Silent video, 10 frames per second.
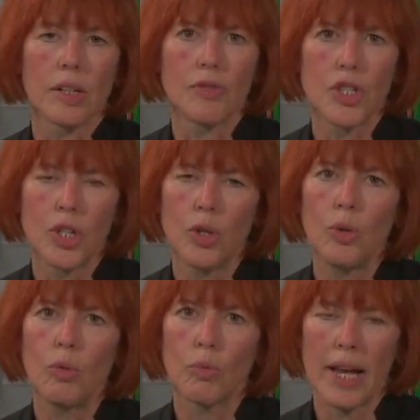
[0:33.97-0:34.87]
of
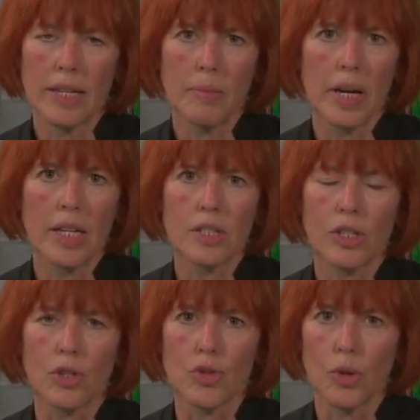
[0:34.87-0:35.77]
two
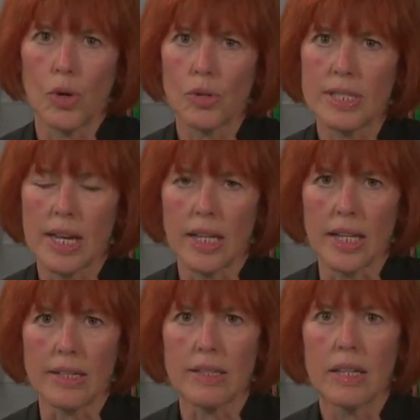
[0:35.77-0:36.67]
randomized control
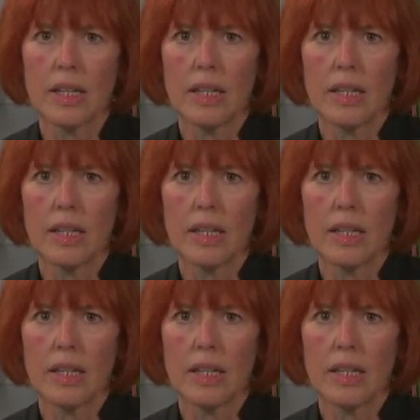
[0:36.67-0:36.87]
studies